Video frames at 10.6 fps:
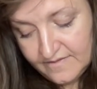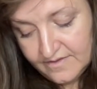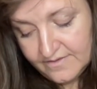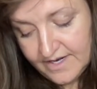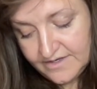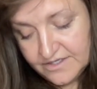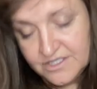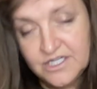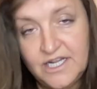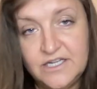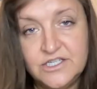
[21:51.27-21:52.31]
and the right to
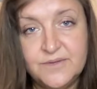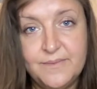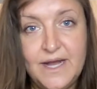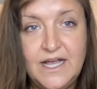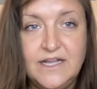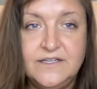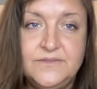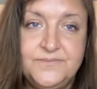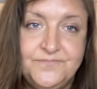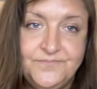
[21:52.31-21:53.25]
change your mind.